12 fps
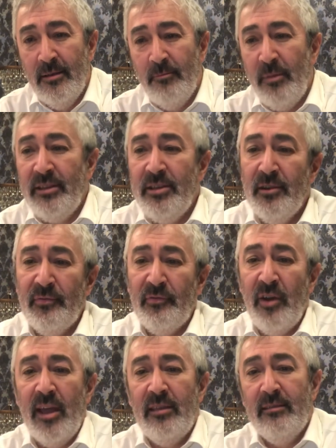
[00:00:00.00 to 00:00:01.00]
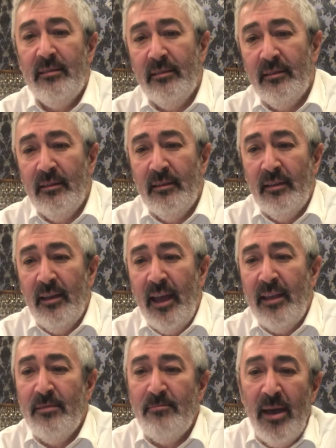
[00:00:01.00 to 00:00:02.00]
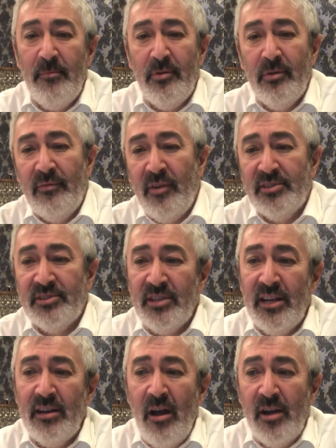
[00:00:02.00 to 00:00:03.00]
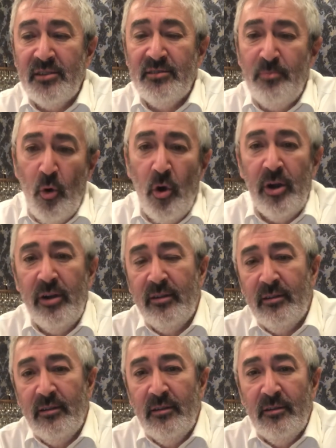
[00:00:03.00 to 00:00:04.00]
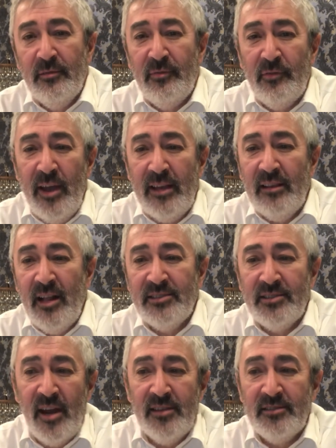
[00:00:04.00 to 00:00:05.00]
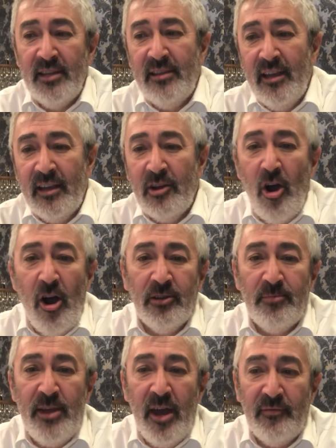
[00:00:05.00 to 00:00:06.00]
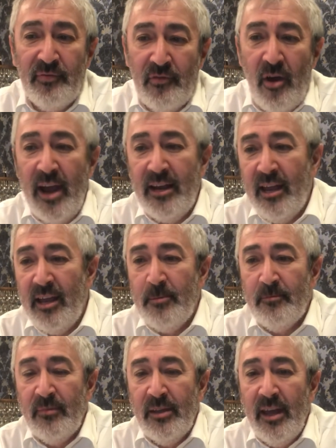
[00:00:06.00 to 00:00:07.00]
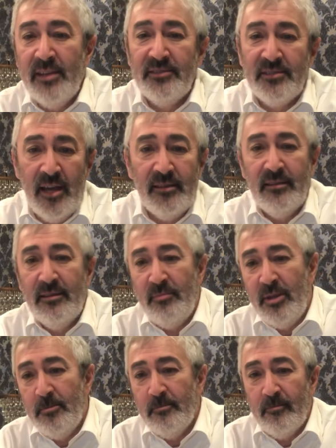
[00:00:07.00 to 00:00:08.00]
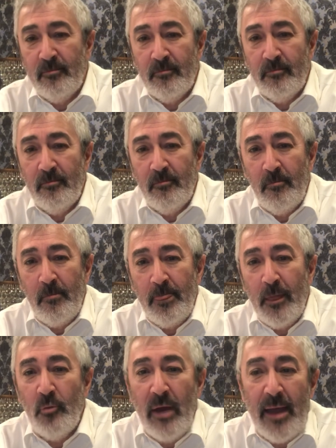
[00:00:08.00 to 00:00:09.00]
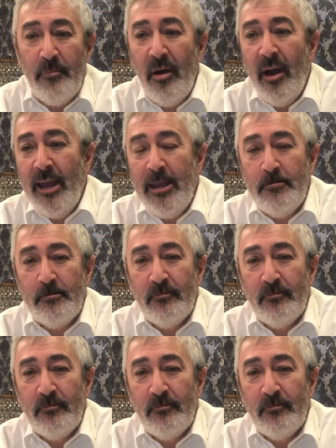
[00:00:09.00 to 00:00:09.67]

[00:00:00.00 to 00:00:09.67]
My dear friend and member of our synagogue's board, Fred Lalzarzadeh, called me on Friday and said to me, "Rabbi,